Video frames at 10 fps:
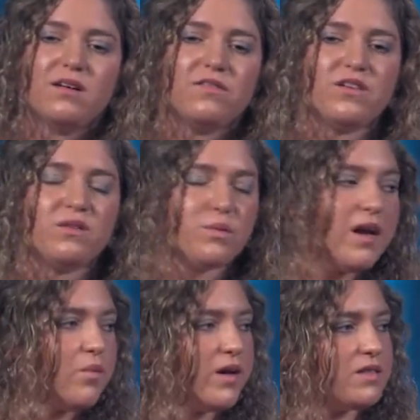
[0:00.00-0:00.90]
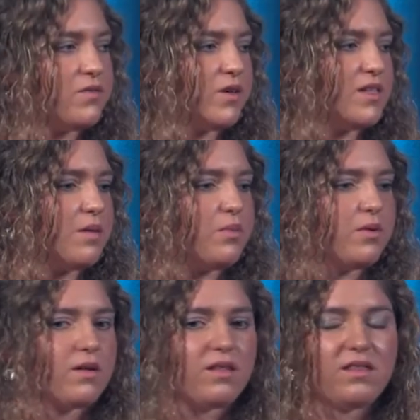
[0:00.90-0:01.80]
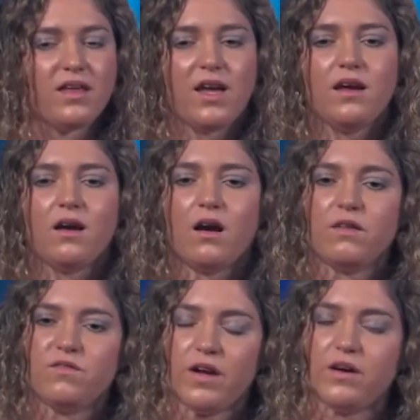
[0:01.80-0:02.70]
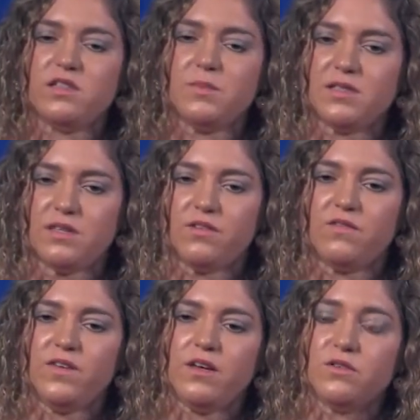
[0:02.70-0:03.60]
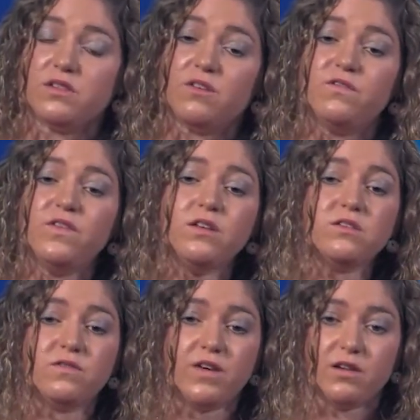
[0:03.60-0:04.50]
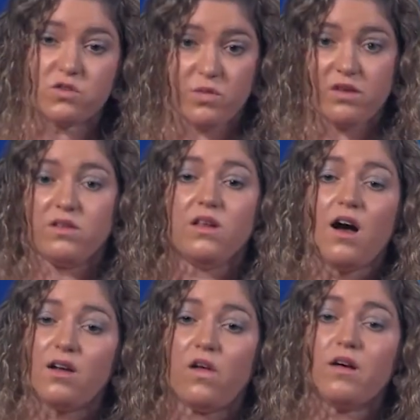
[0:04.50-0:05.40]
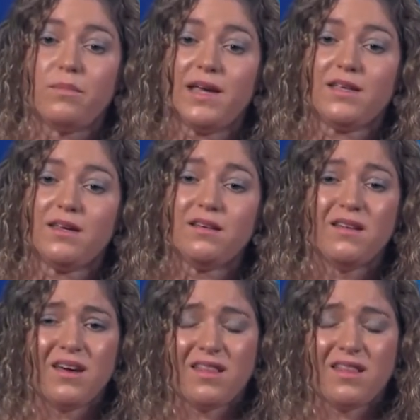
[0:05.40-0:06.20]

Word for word: For the right whales, for example, they are very specific feeders. They're filter feeders with their long, long baleen.